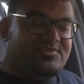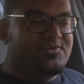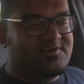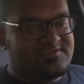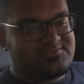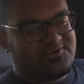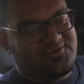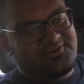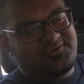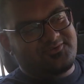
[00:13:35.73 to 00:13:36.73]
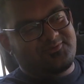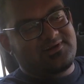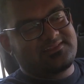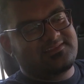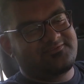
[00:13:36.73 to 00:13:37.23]
So you already saw
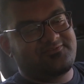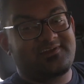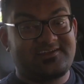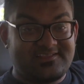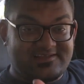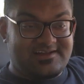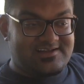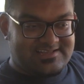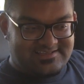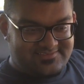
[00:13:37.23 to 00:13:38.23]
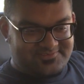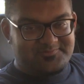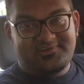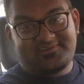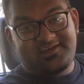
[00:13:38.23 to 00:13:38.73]
what the front of the car is
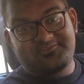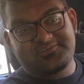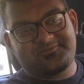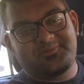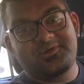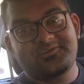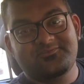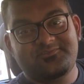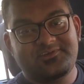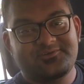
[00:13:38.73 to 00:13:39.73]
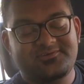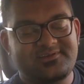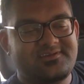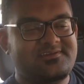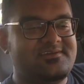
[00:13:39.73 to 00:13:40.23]
from a driver's point of view.